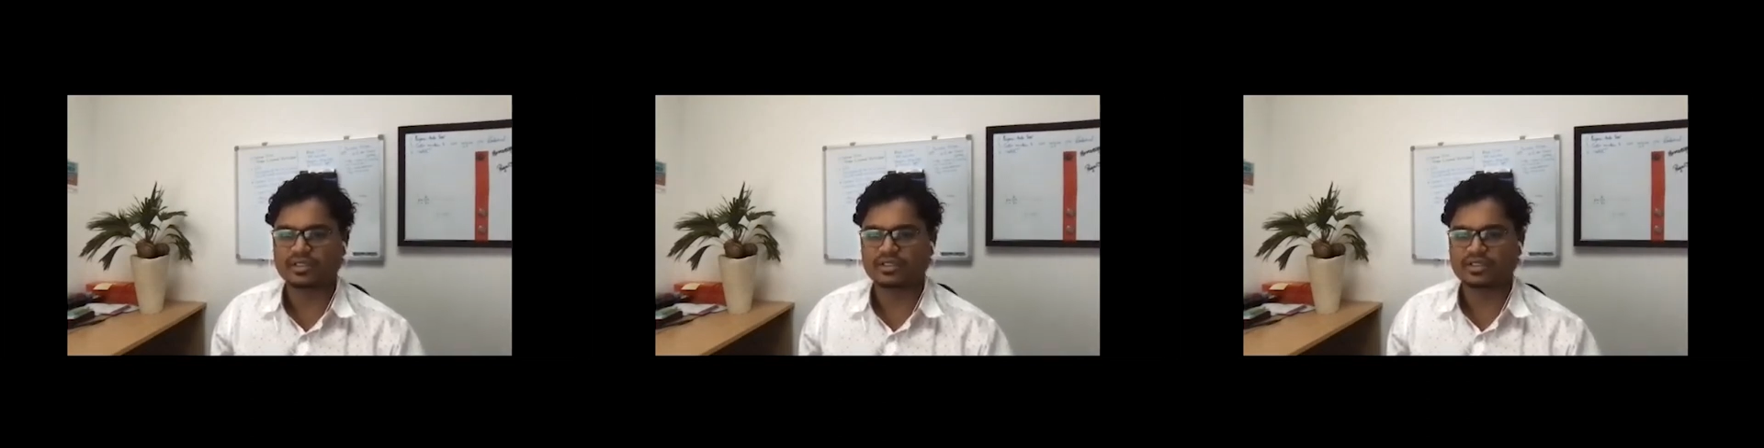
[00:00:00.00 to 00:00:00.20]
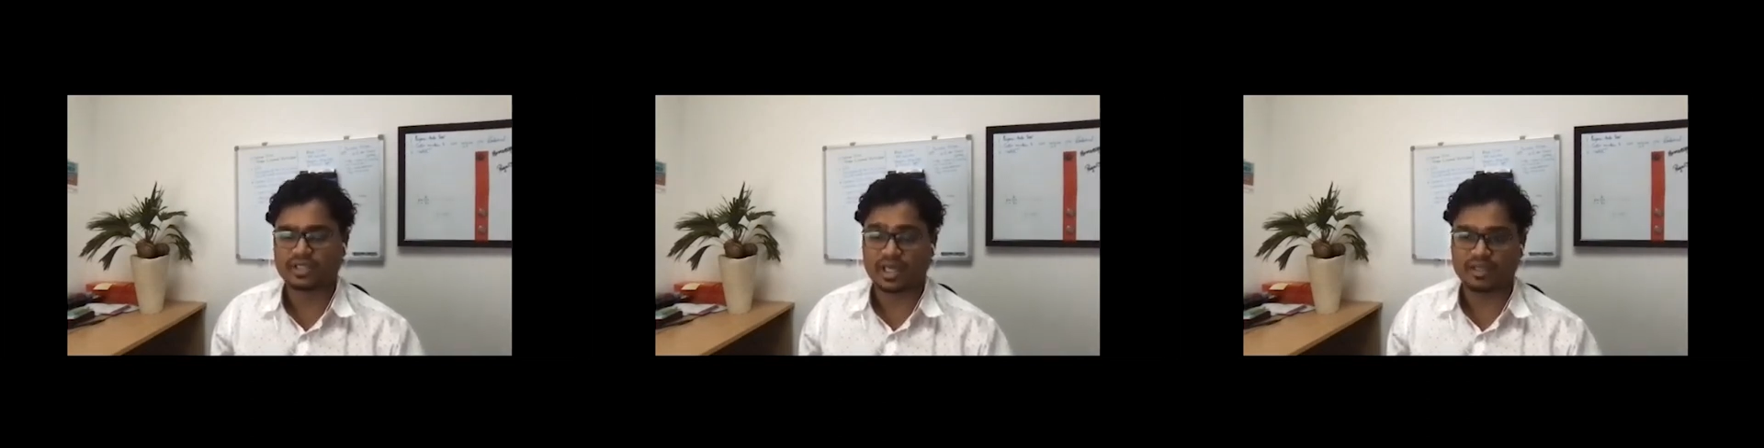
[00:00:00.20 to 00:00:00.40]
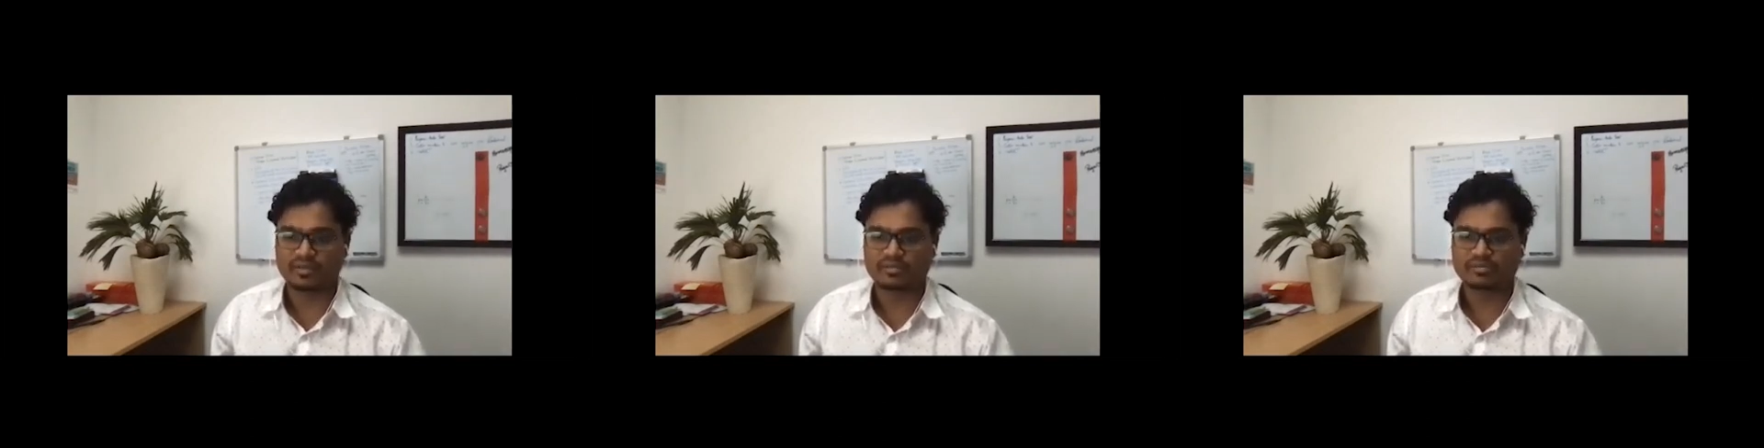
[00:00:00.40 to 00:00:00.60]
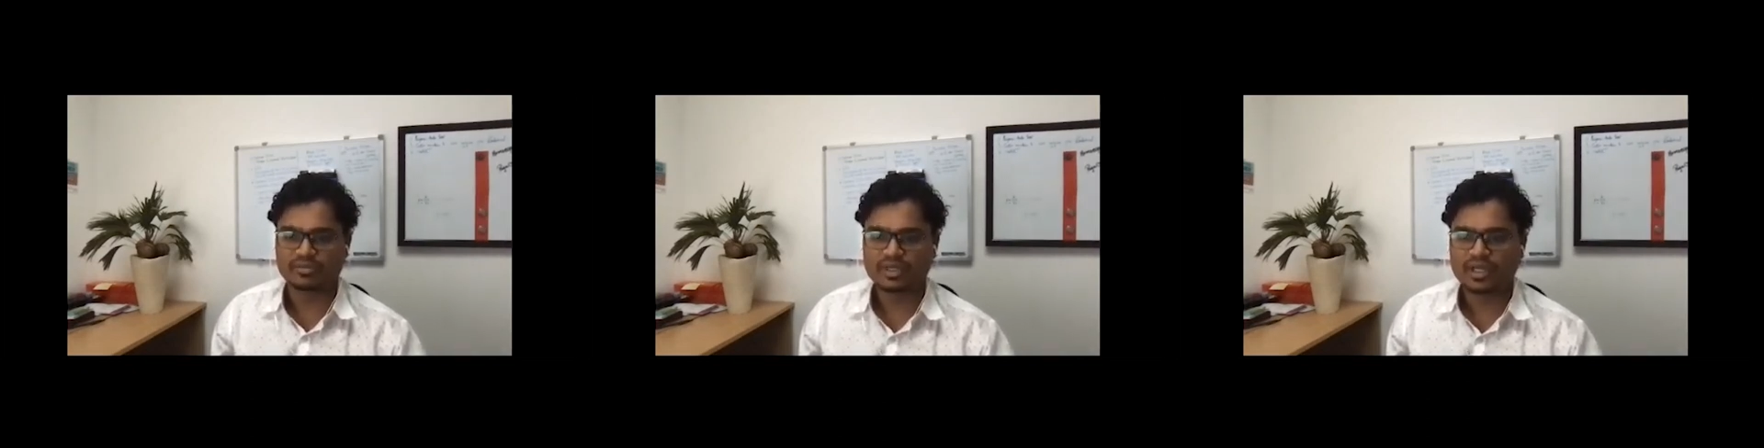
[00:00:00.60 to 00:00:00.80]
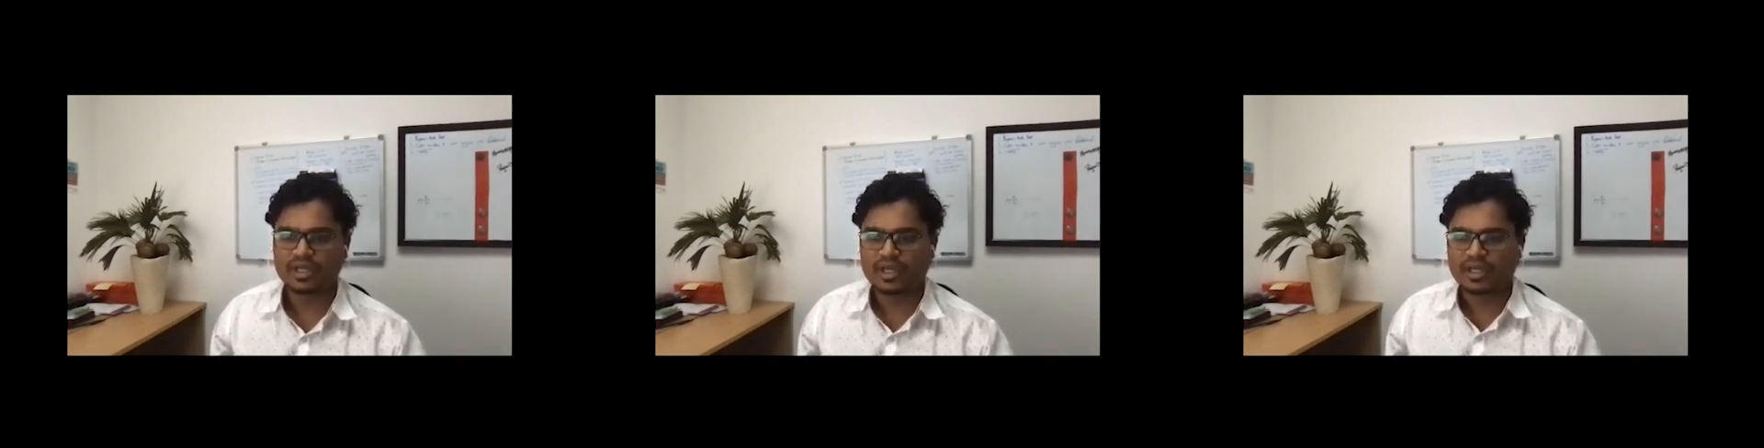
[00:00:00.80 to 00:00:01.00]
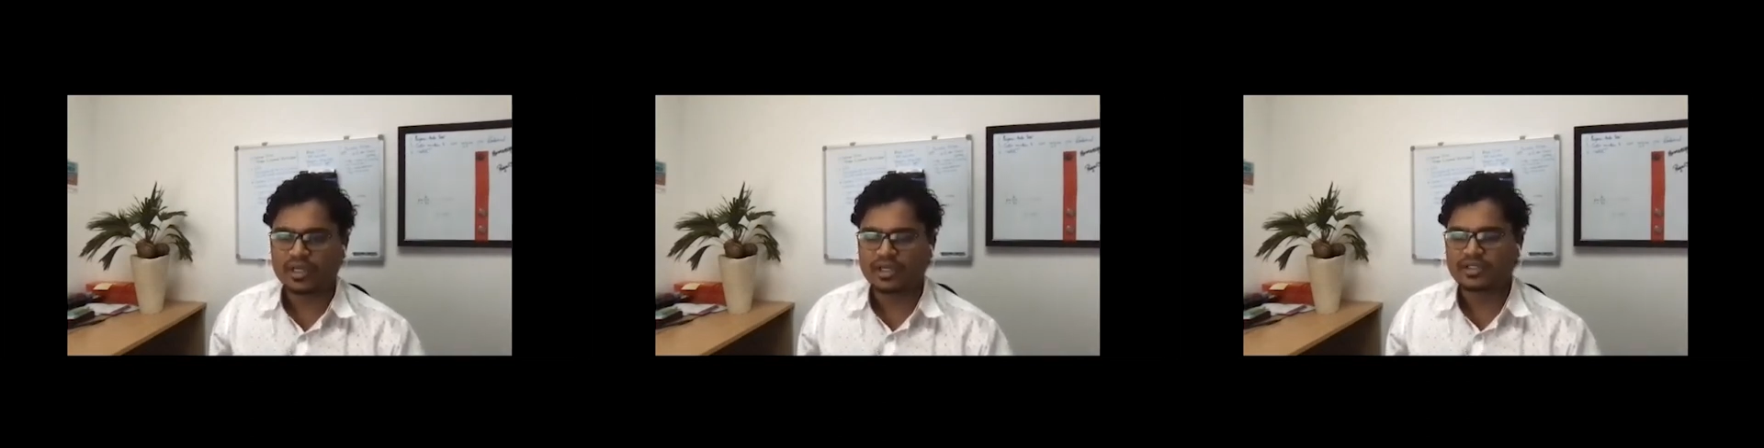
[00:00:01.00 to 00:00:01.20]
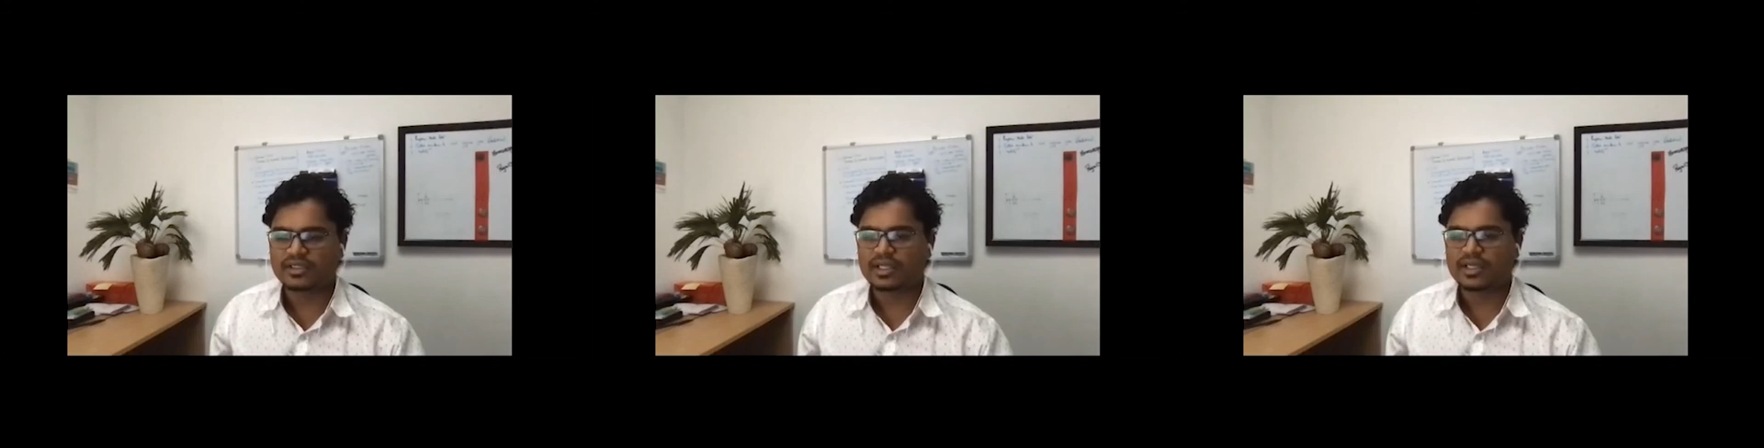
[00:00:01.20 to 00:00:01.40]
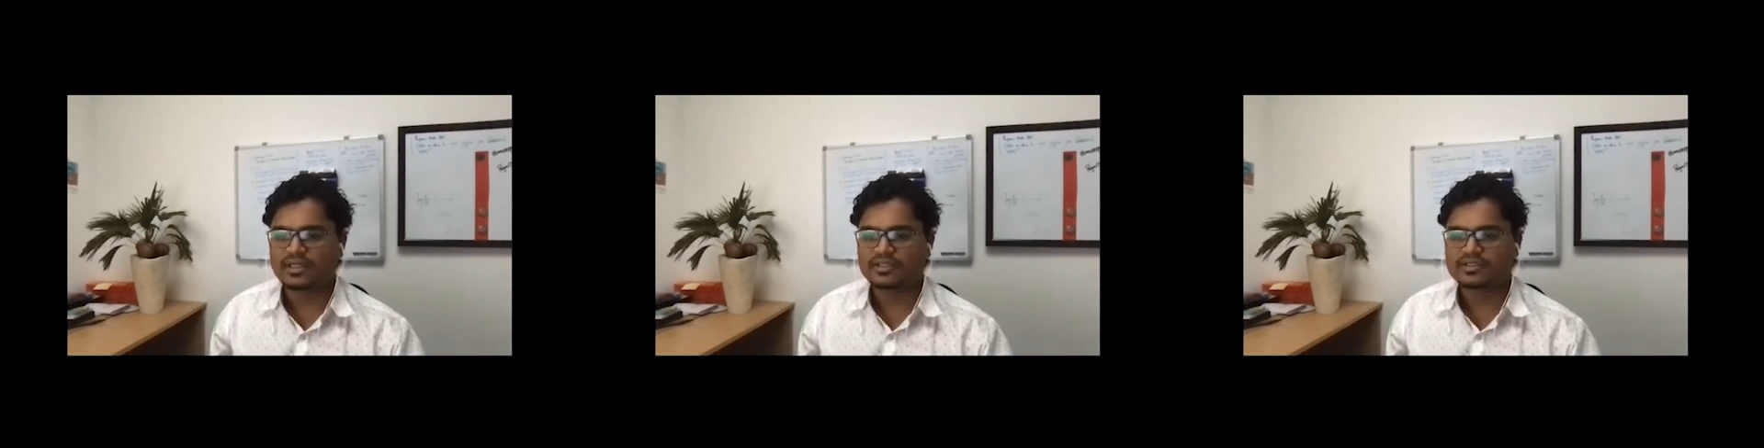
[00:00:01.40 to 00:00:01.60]
time it
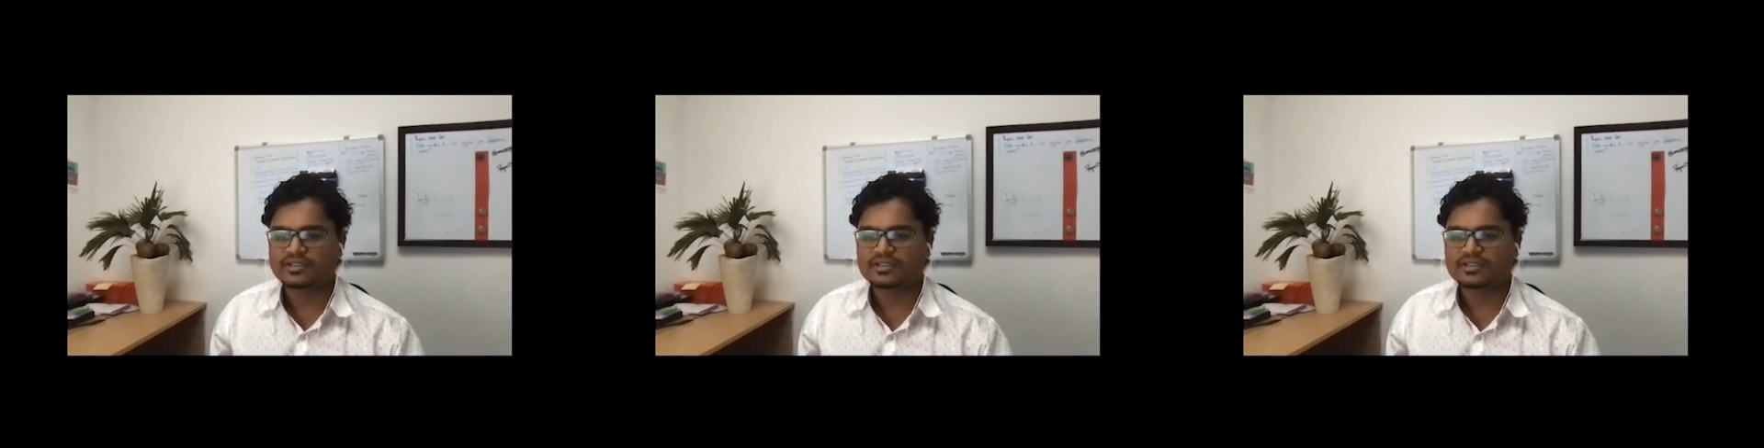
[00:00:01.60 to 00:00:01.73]
takes,